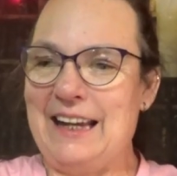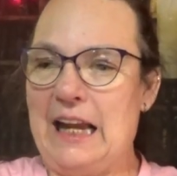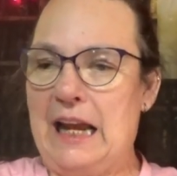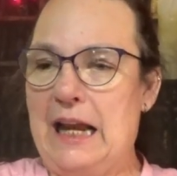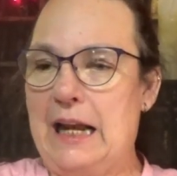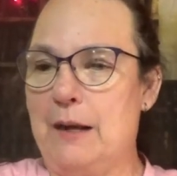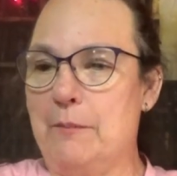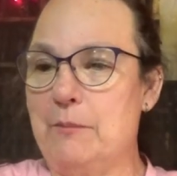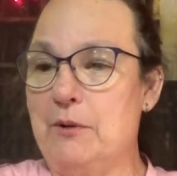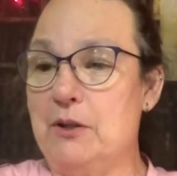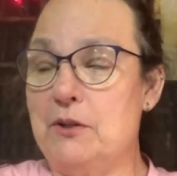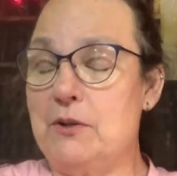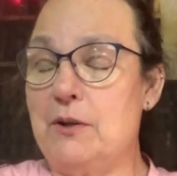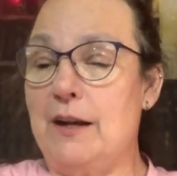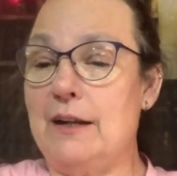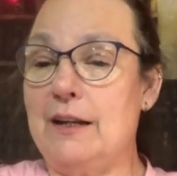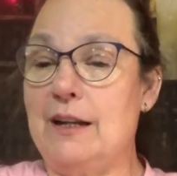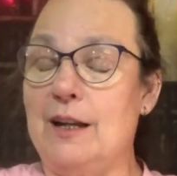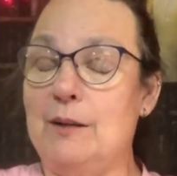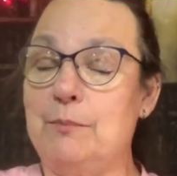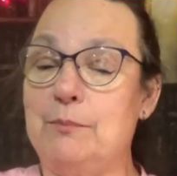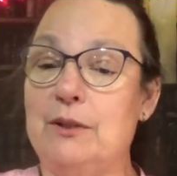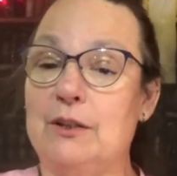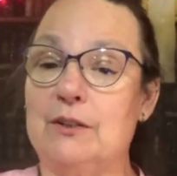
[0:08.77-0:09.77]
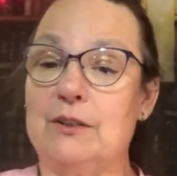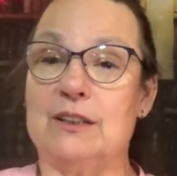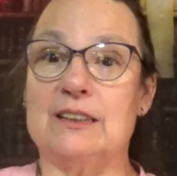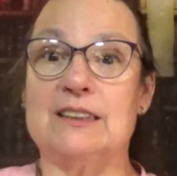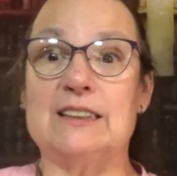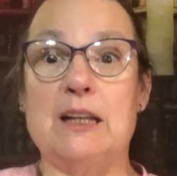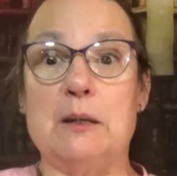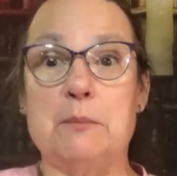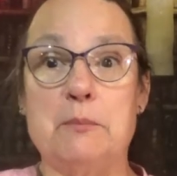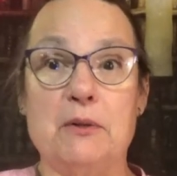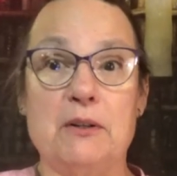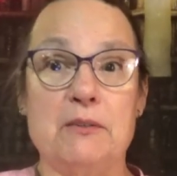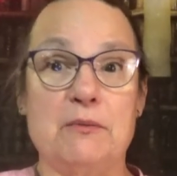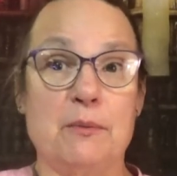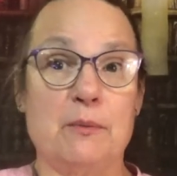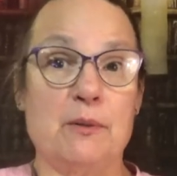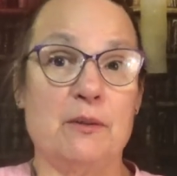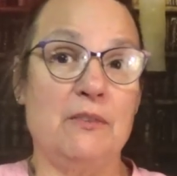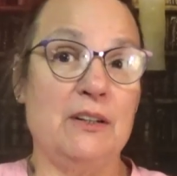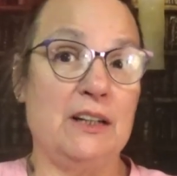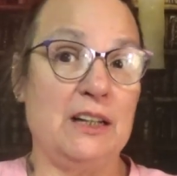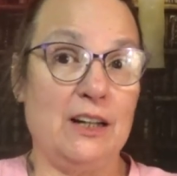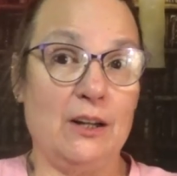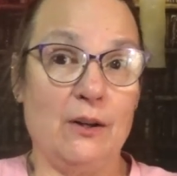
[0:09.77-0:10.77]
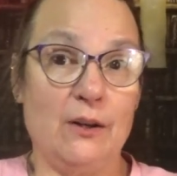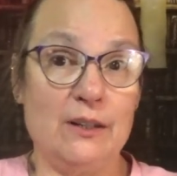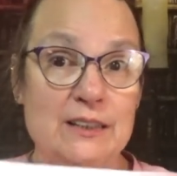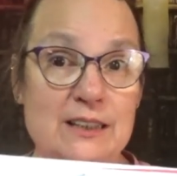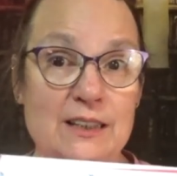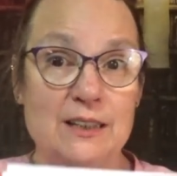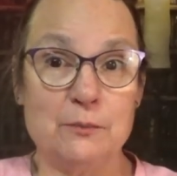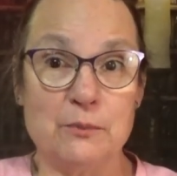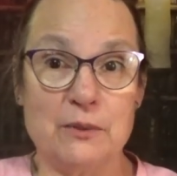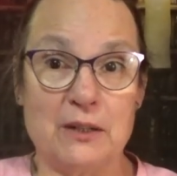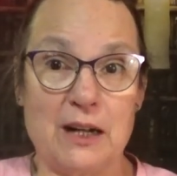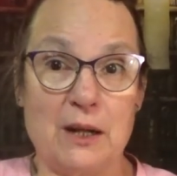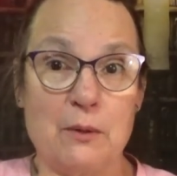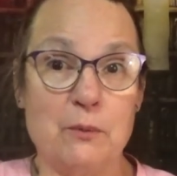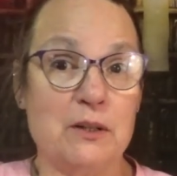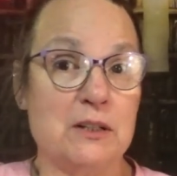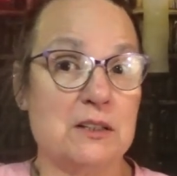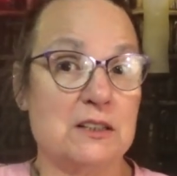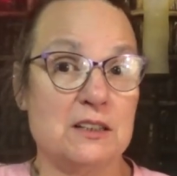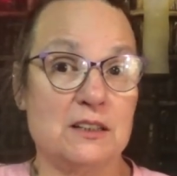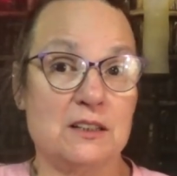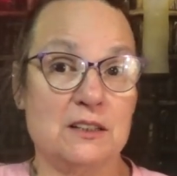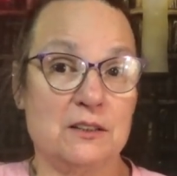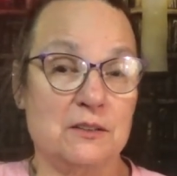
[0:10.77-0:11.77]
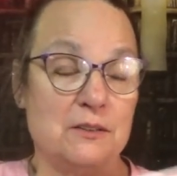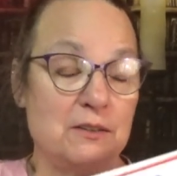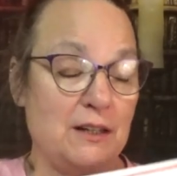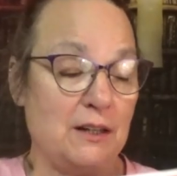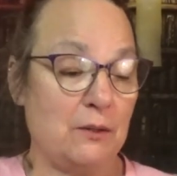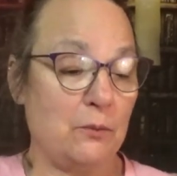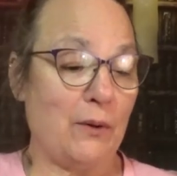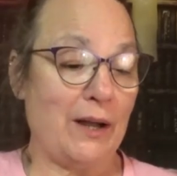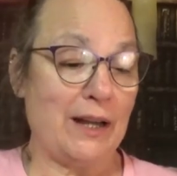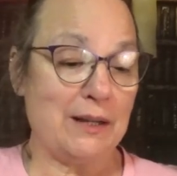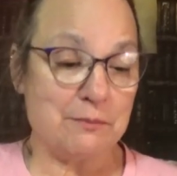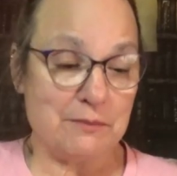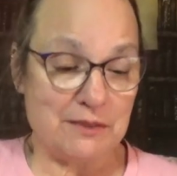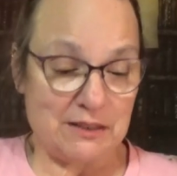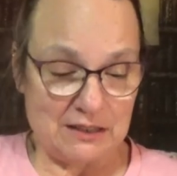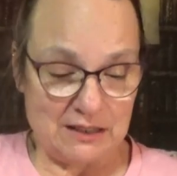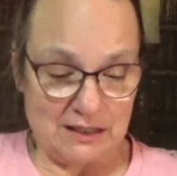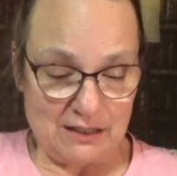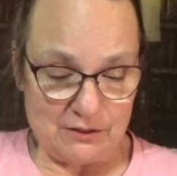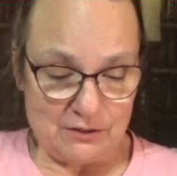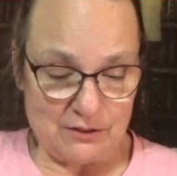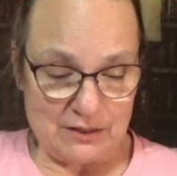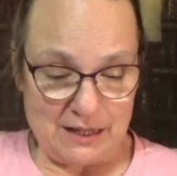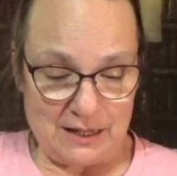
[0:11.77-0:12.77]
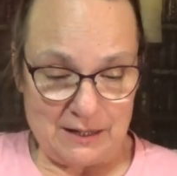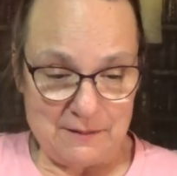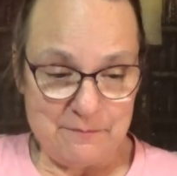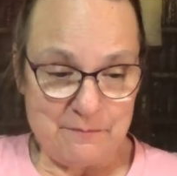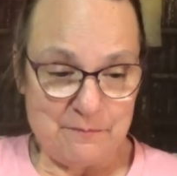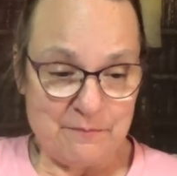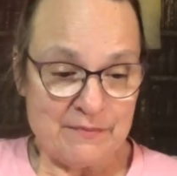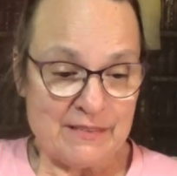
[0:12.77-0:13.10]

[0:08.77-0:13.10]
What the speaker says: and I'm going to try to upload it separate from the video I did when I went to Whiteman the other day.